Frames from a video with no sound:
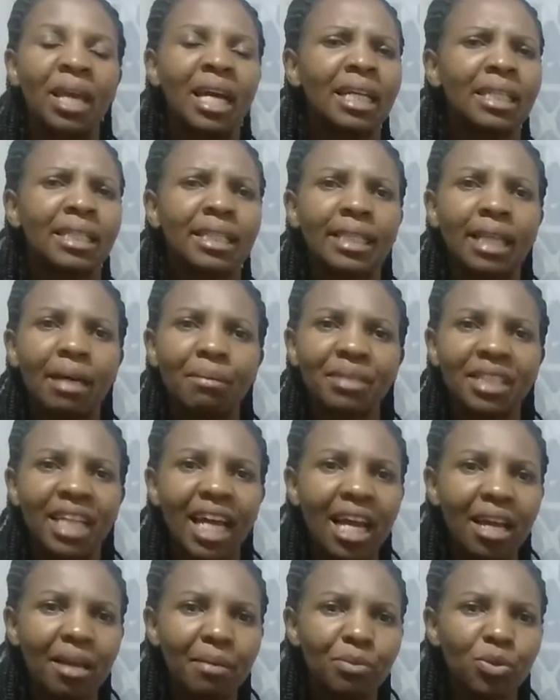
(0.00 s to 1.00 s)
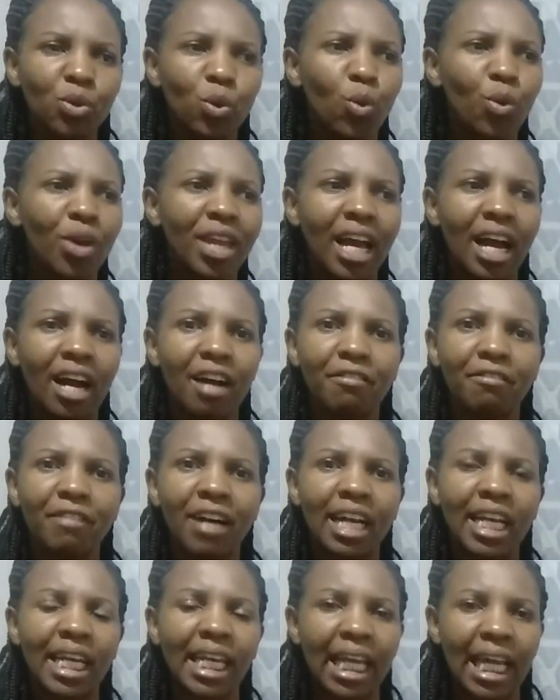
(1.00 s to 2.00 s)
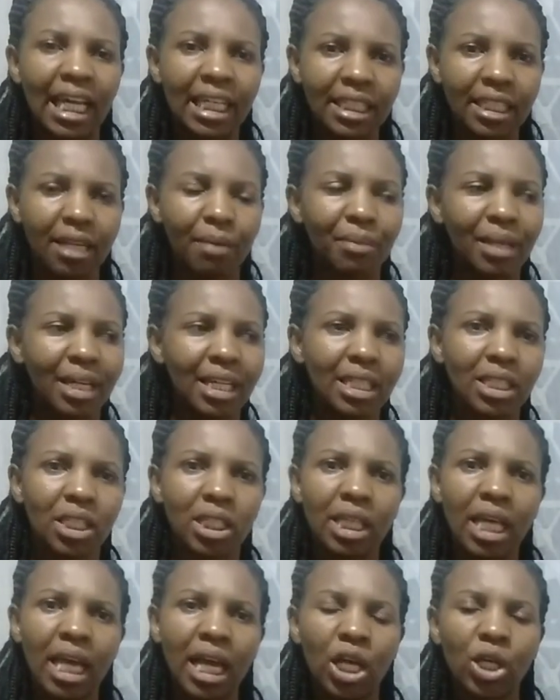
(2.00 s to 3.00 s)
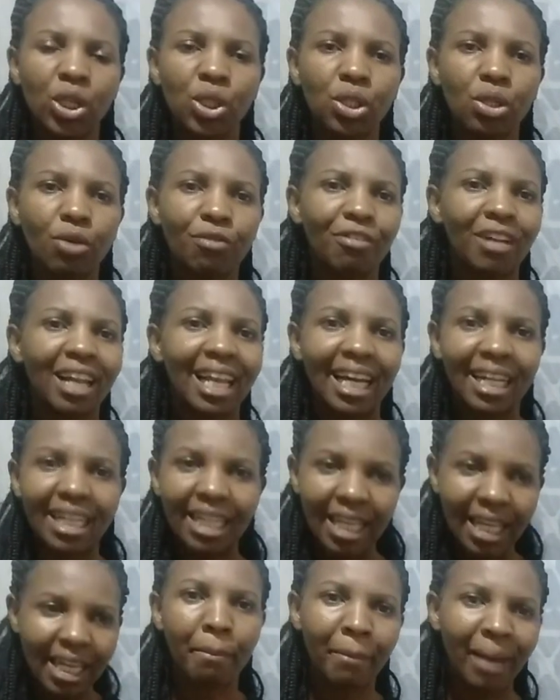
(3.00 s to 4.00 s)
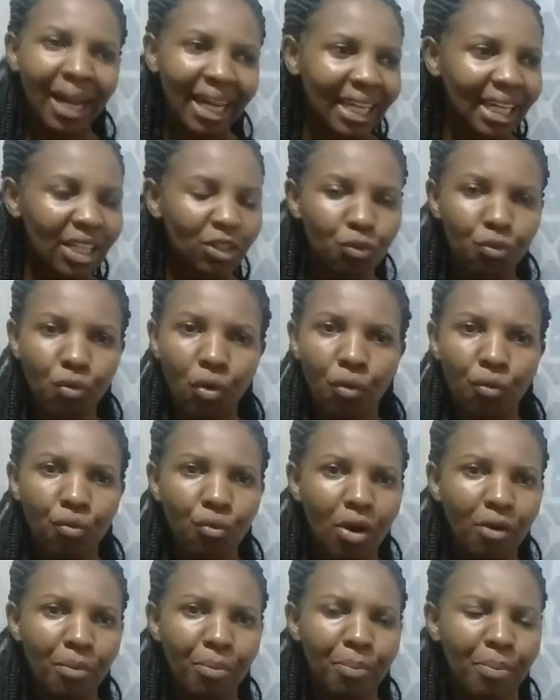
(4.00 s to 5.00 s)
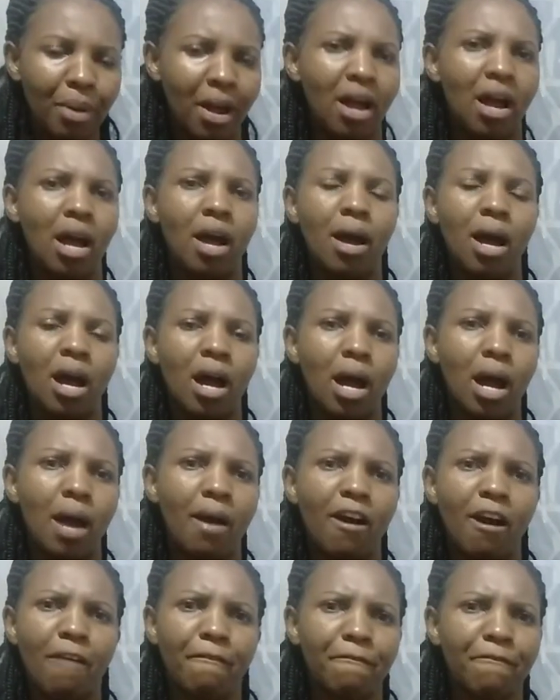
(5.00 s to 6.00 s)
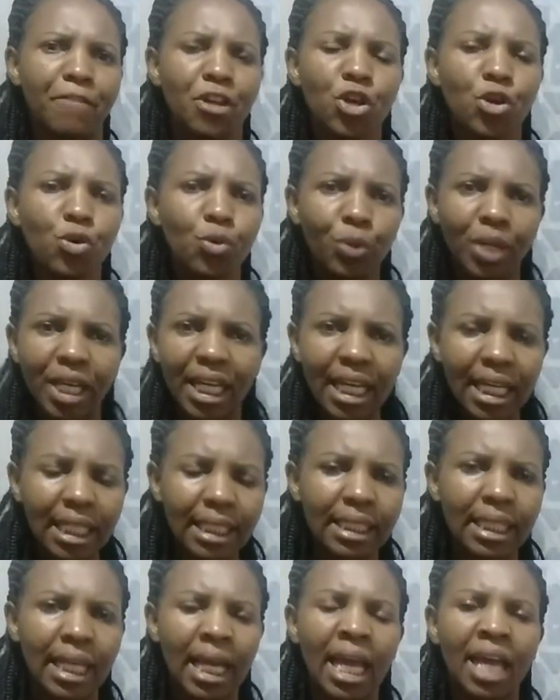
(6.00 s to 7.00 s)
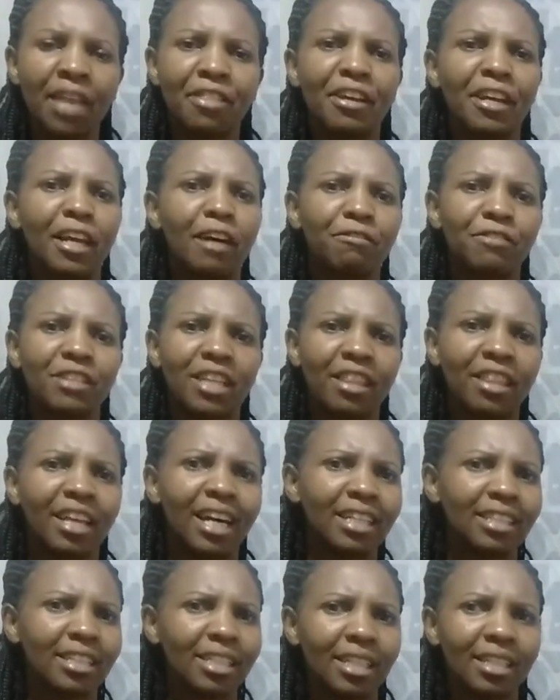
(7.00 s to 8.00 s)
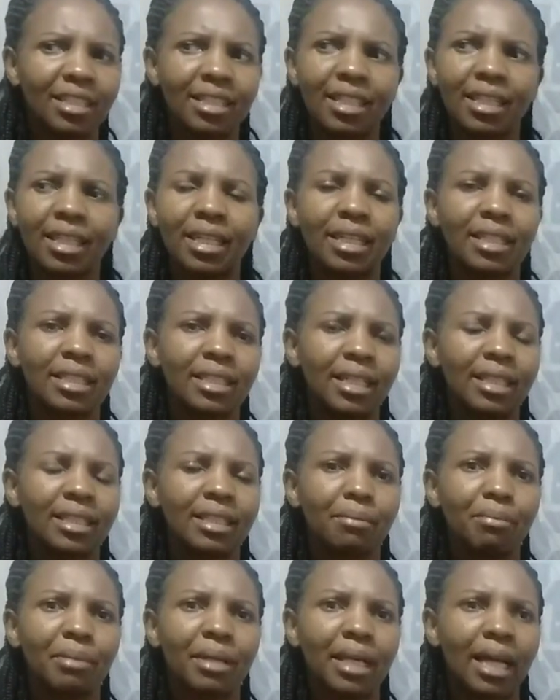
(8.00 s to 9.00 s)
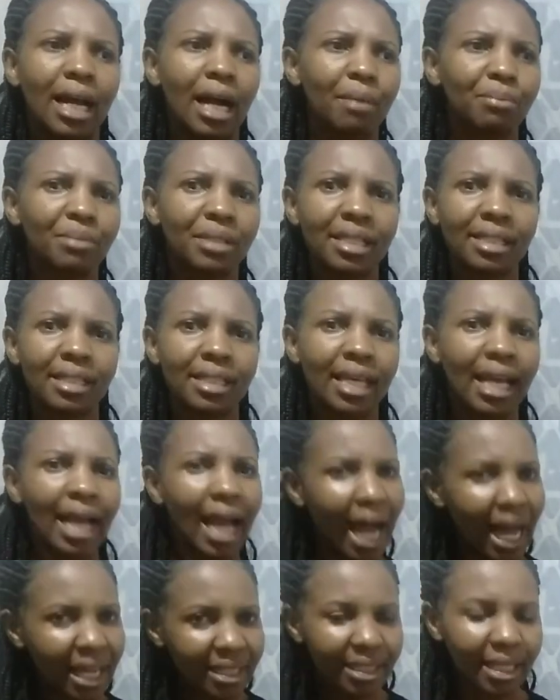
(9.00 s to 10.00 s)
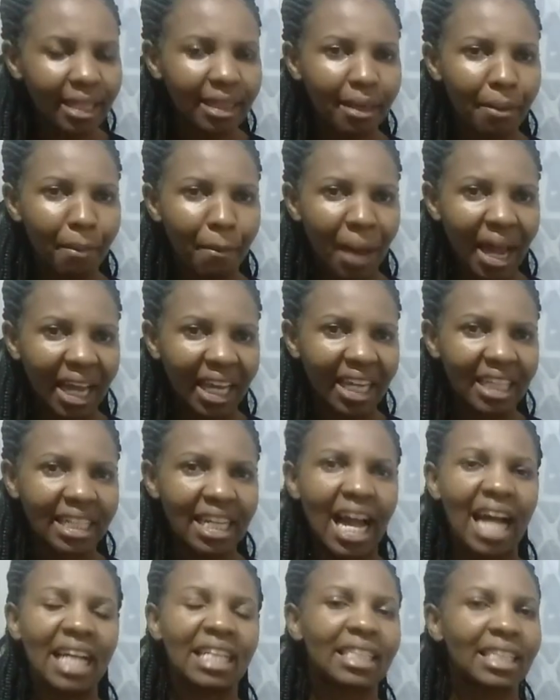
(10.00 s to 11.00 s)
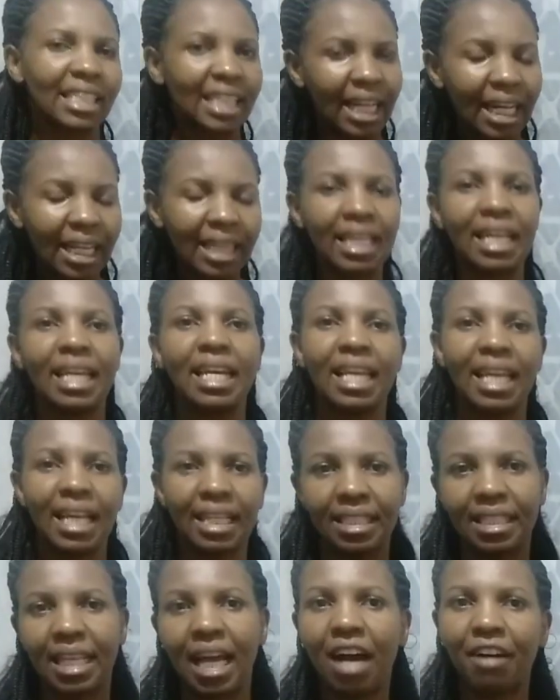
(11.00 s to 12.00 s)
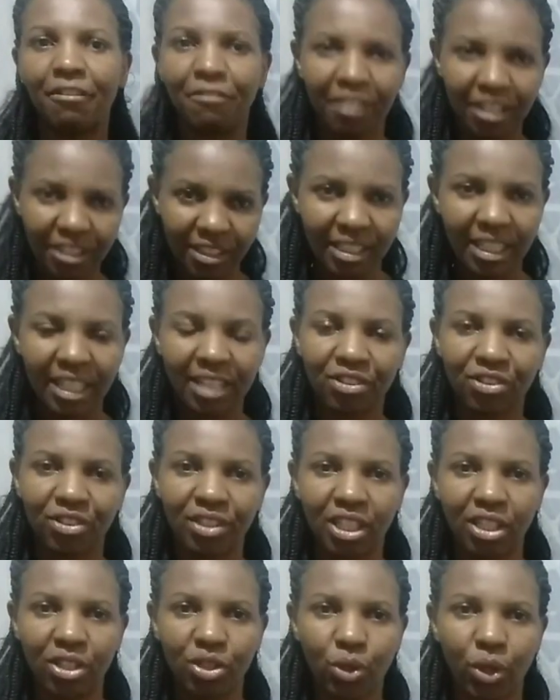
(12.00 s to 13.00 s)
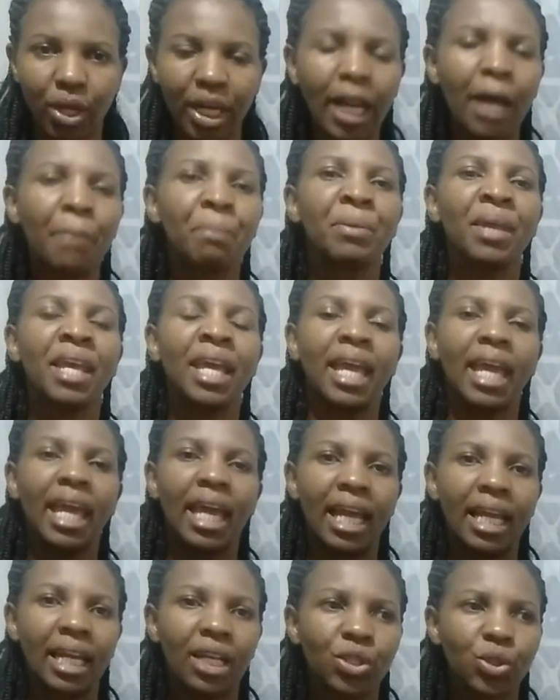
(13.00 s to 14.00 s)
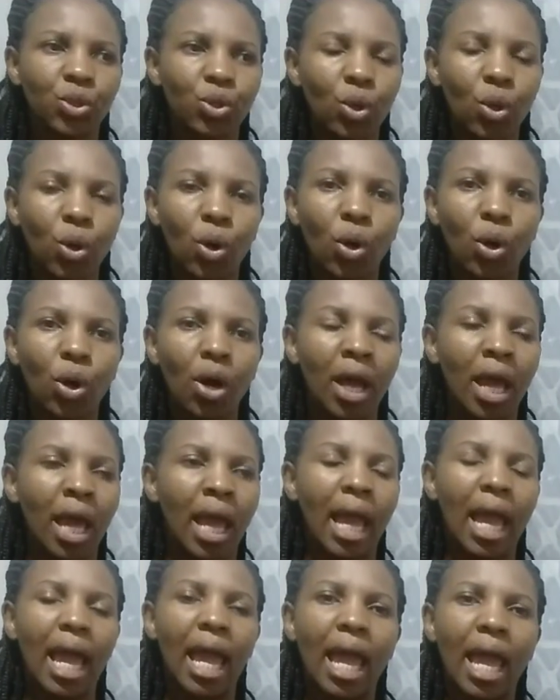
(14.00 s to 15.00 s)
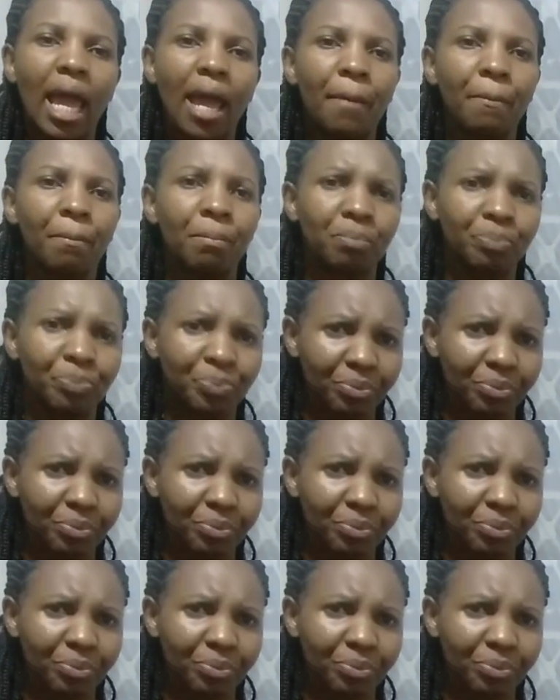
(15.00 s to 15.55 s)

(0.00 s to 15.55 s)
sometimes we have an item that is flooding the market for a few weeks. Then after that it becomes scarce in the market until the next harvesting season. And so I